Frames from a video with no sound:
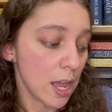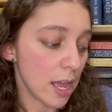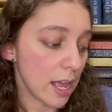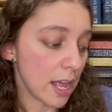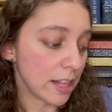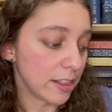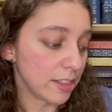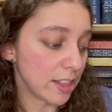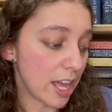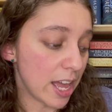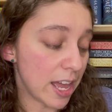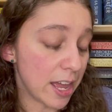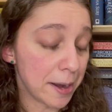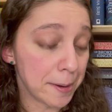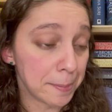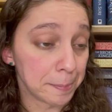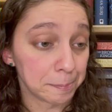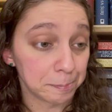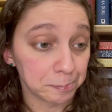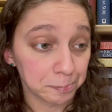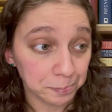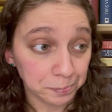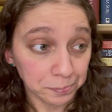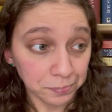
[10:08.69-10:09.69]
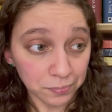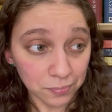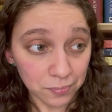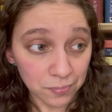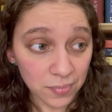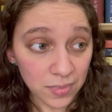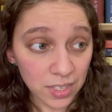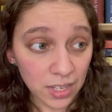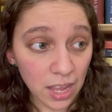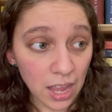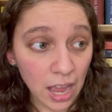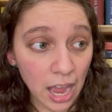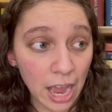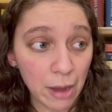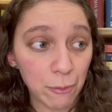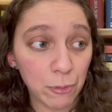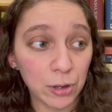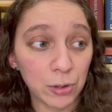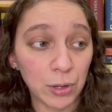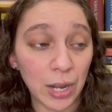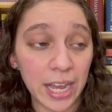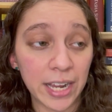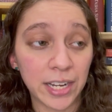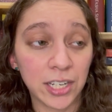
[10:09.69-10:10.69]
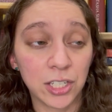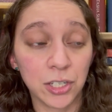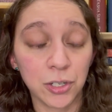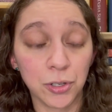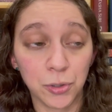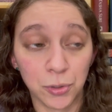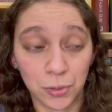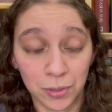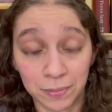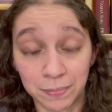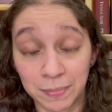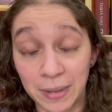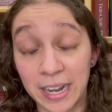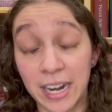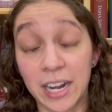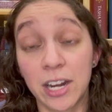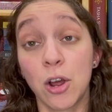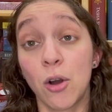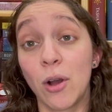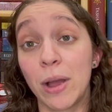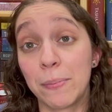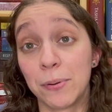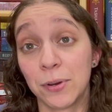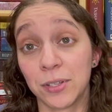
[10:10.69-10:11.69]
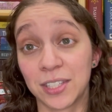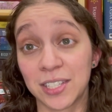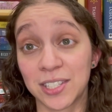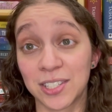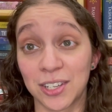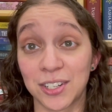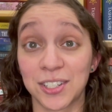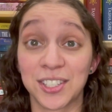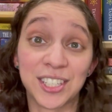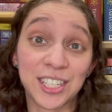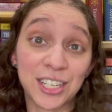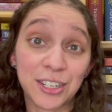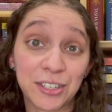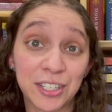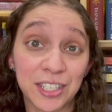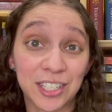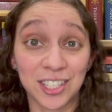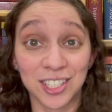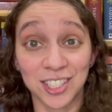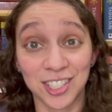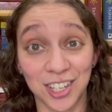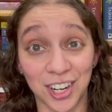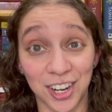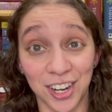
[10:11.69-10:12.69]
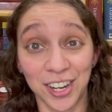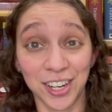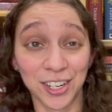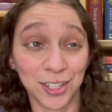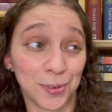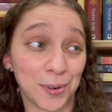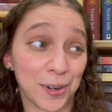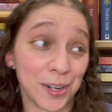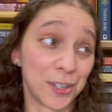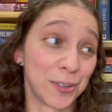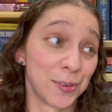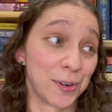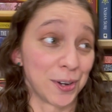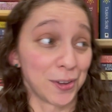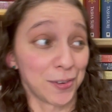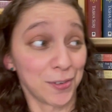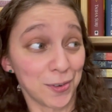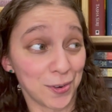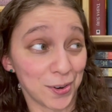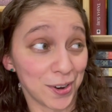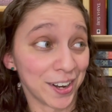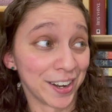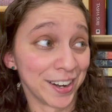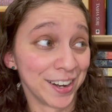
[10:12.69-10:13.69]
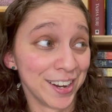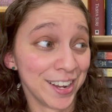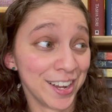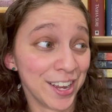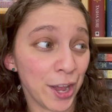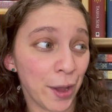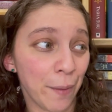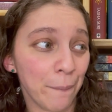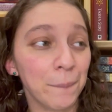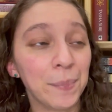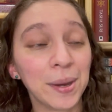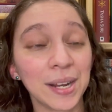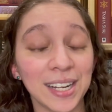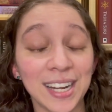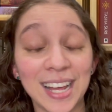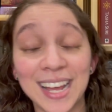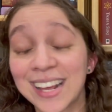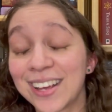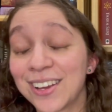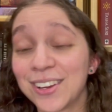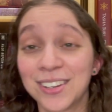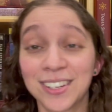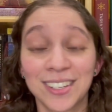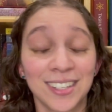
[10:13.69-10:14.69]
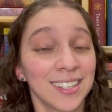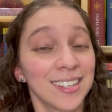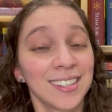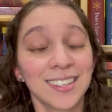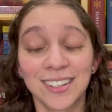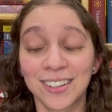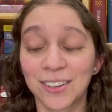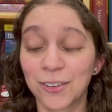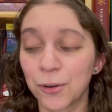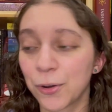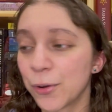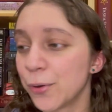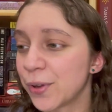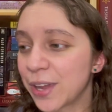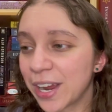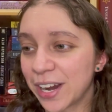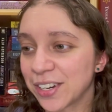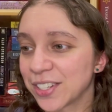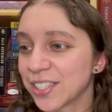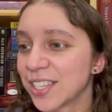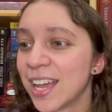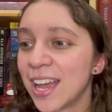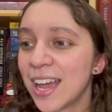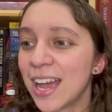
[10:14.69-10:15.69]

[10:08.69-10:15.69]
And then I would like to, and I know I put this on series to start in 2024, but like, who cares?